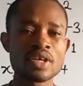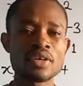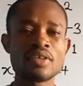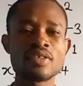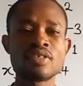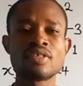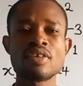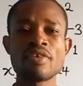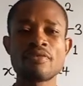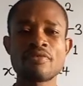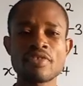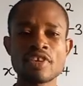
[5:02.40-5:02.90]
there is
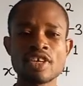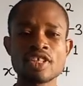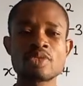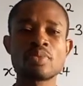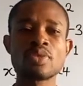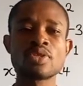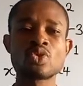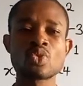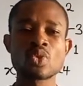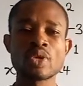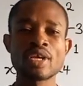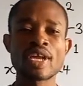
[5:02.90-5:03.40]
a difference
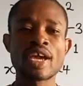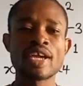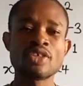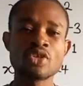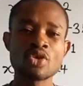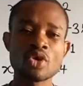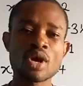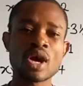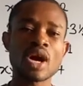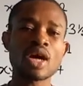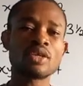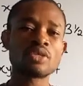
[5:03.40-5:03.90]
between I
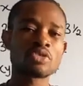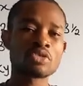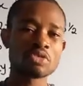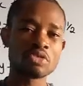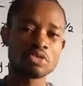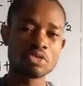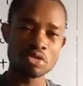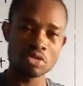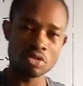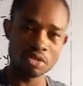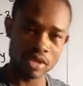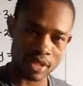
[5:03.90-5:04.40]
know how to
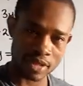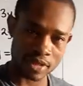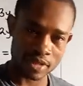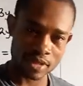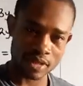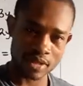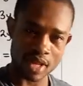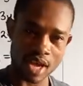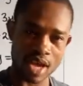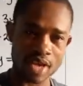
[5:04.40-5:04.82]
do this,